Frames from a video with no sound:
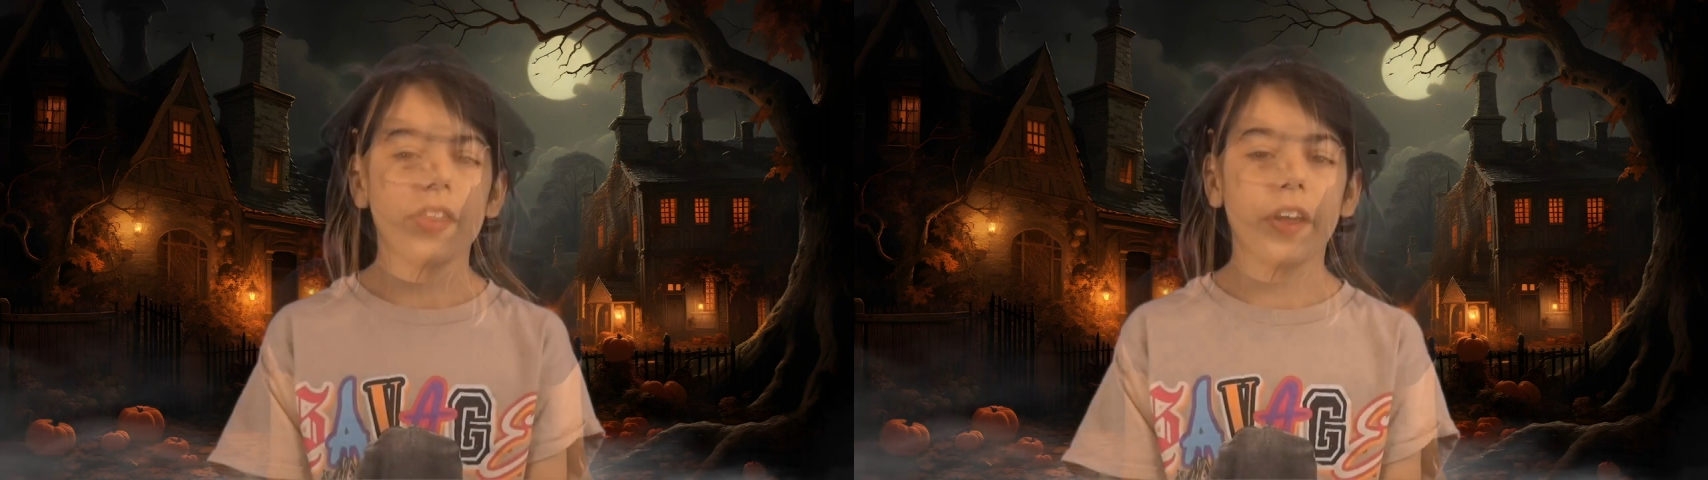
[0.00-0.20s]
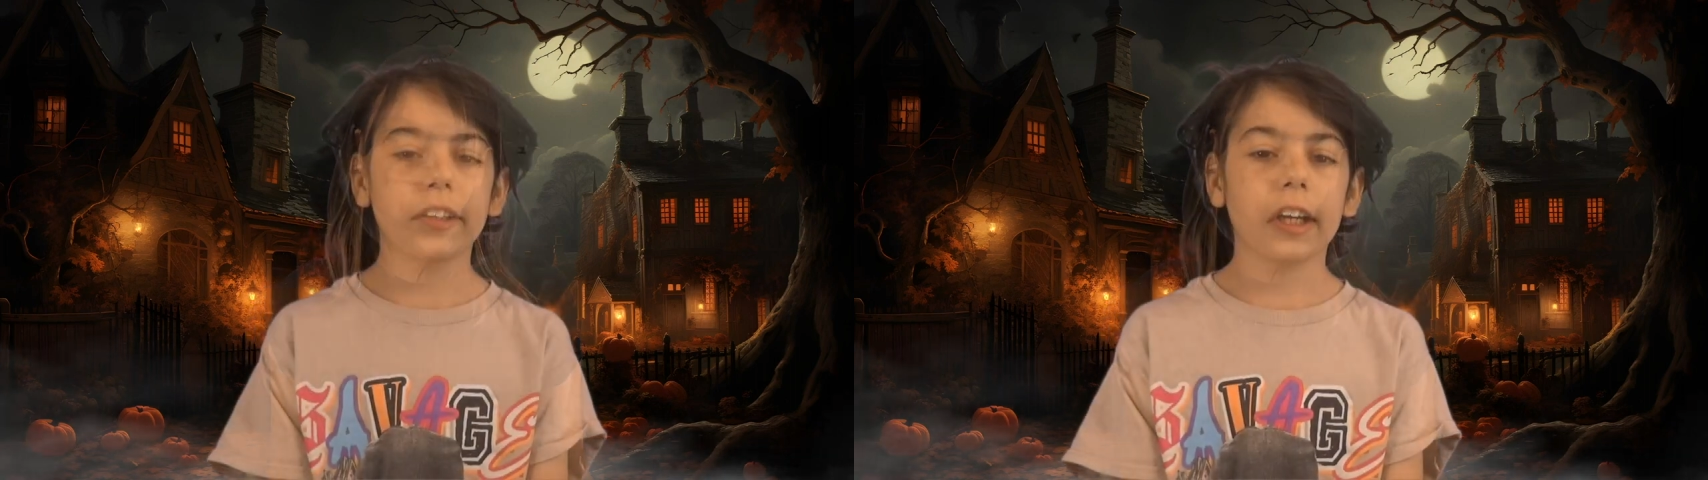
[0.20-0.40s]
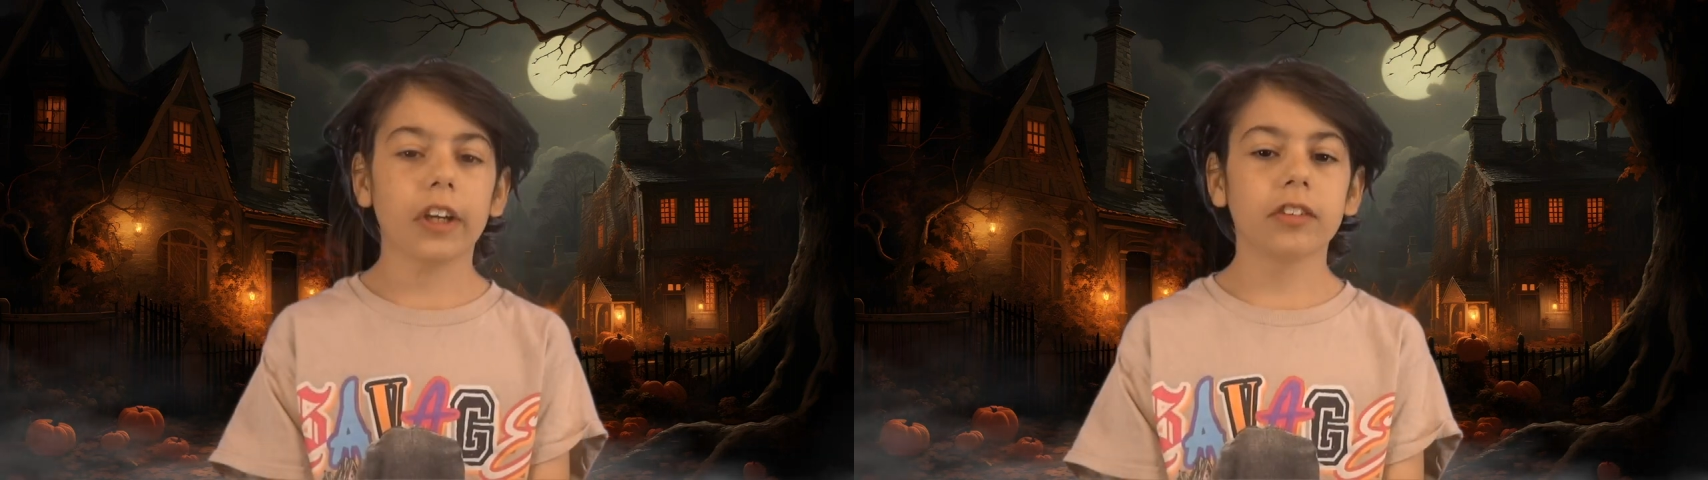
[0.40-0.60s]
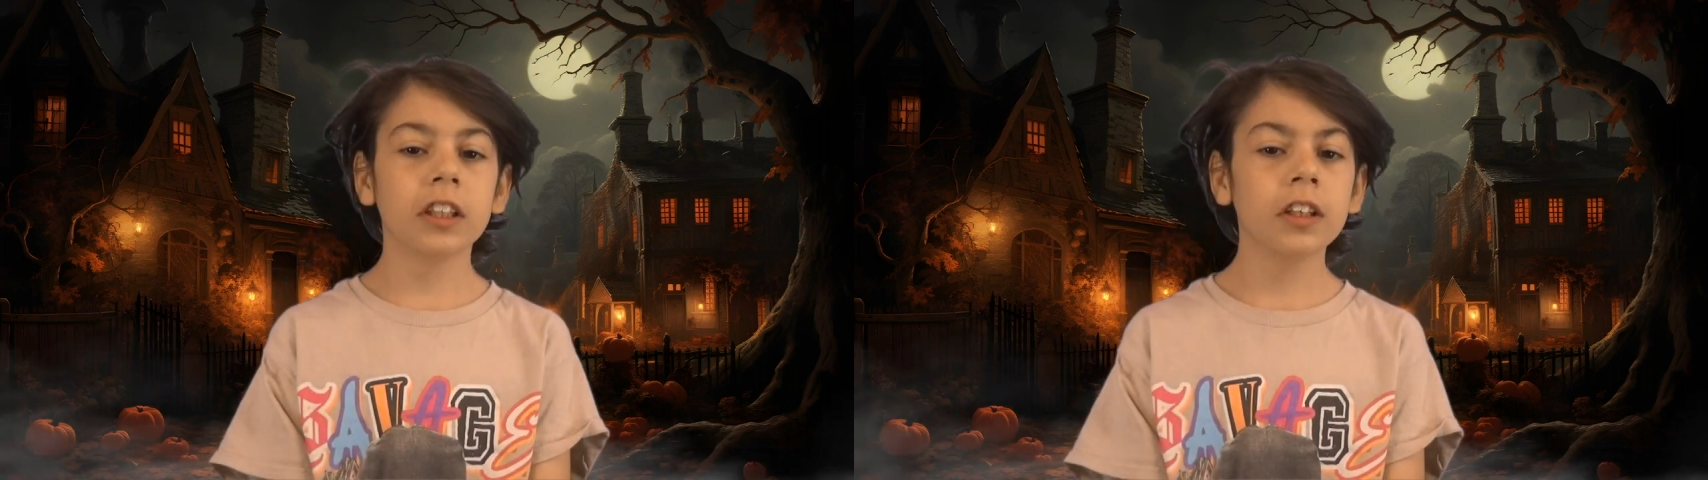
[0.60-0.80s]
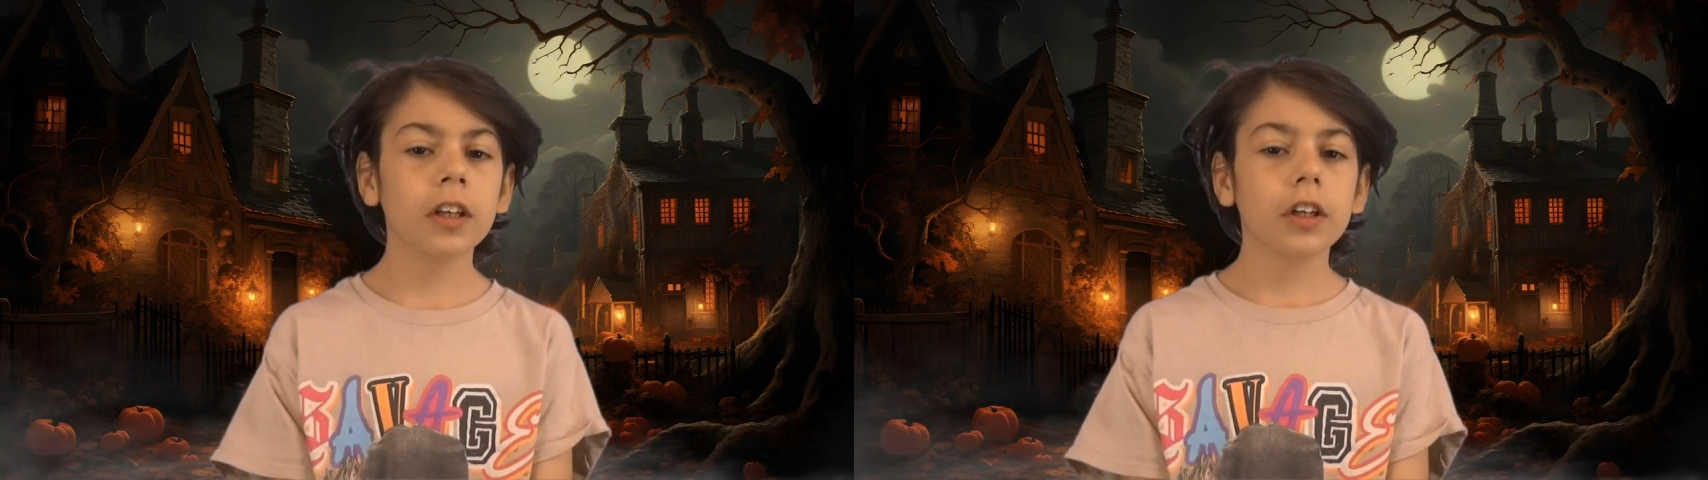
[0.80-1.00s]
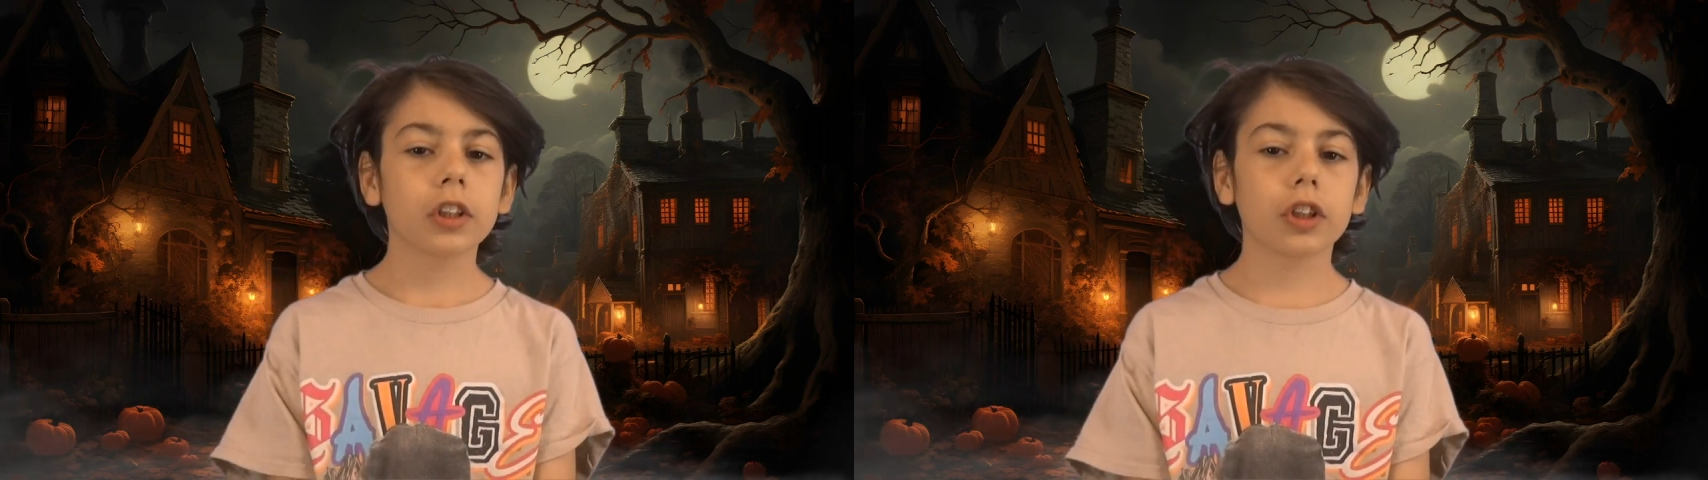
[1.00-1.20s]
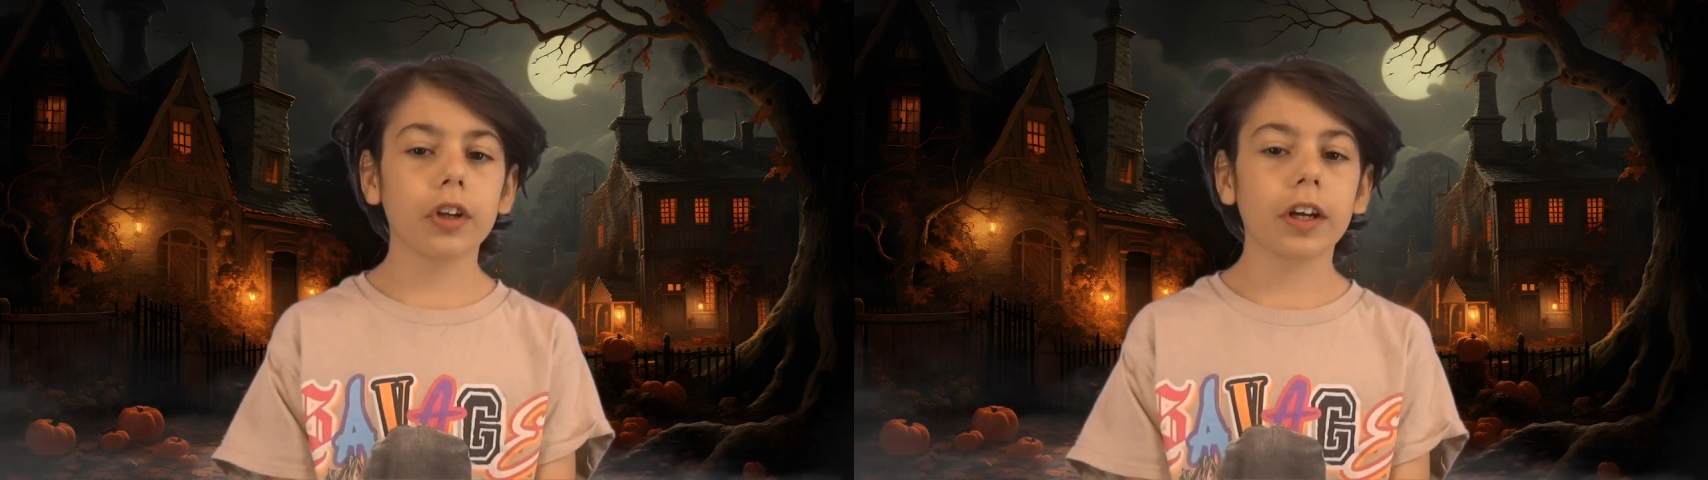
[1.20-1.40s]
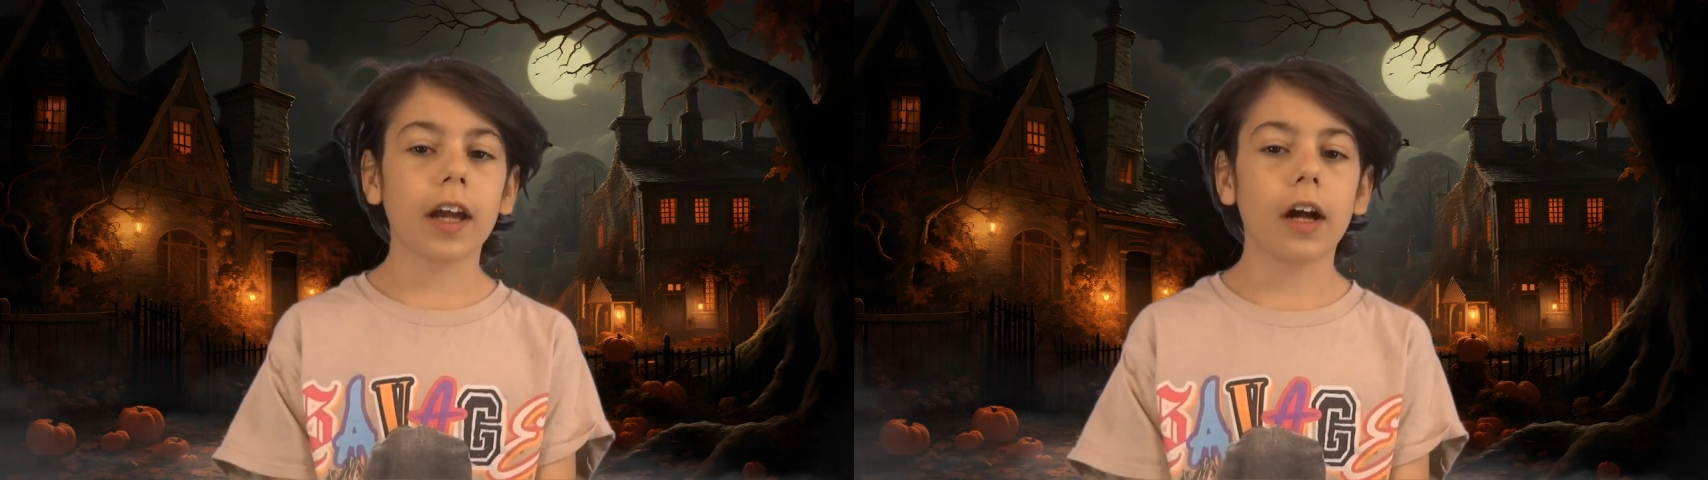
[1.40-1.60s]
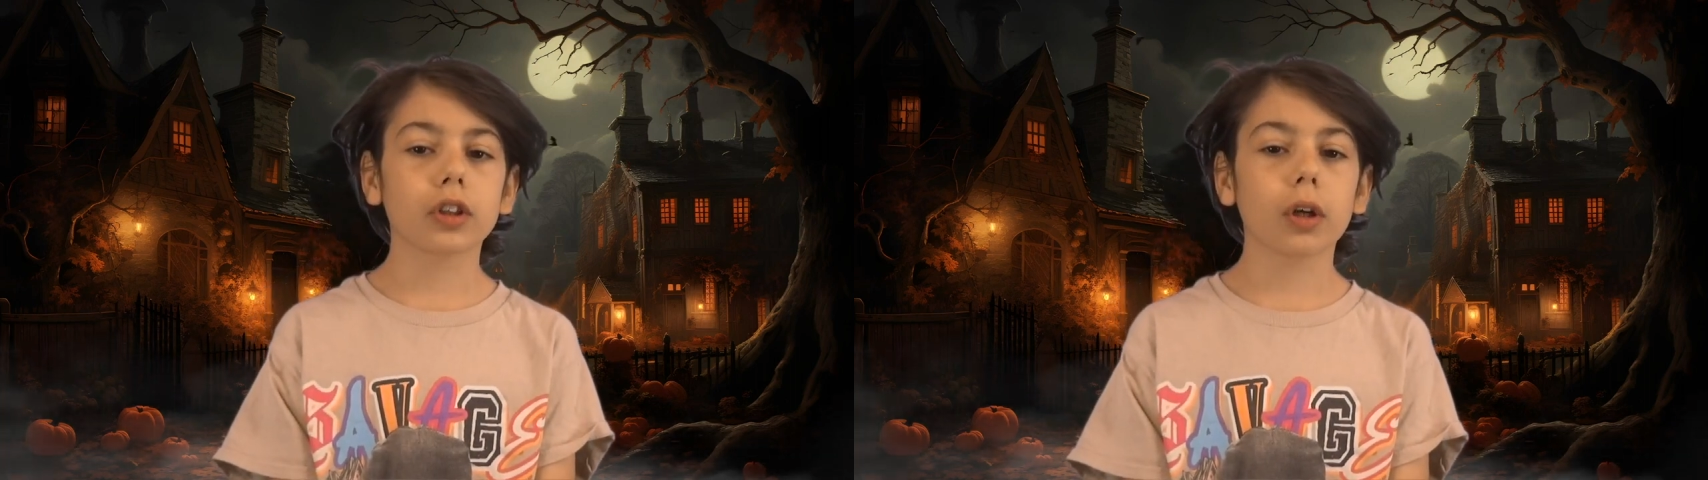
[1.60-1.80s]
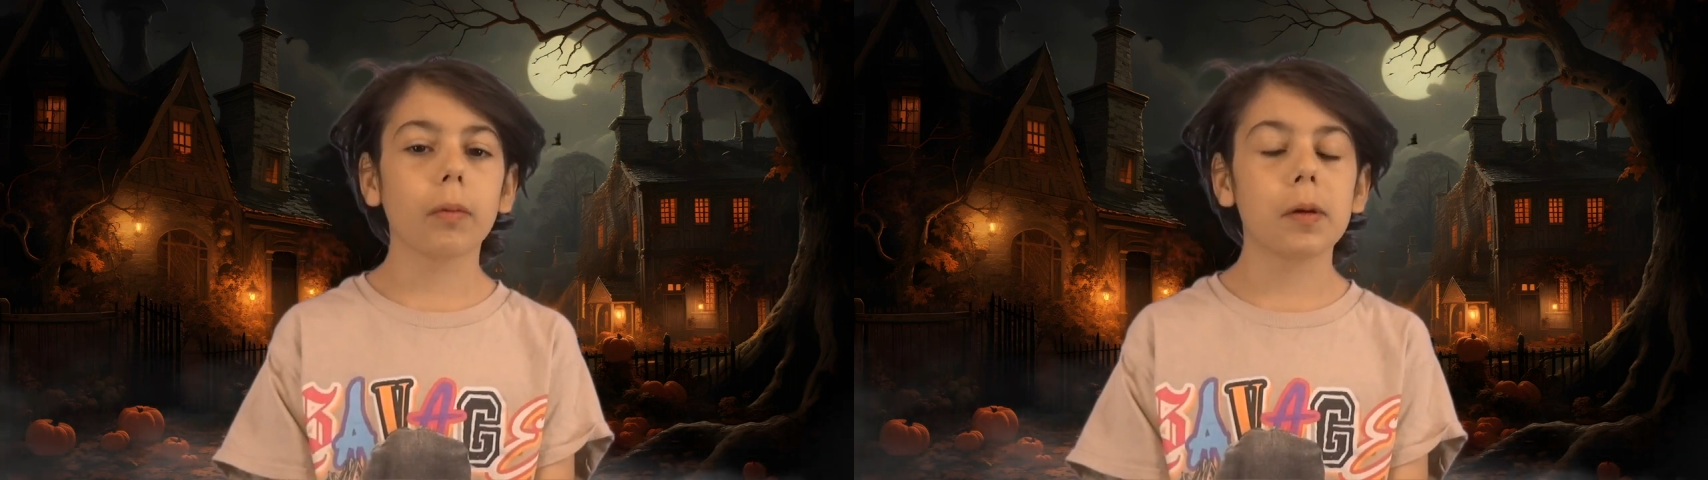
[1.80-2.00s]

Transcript: Thank you, Evan. Student Council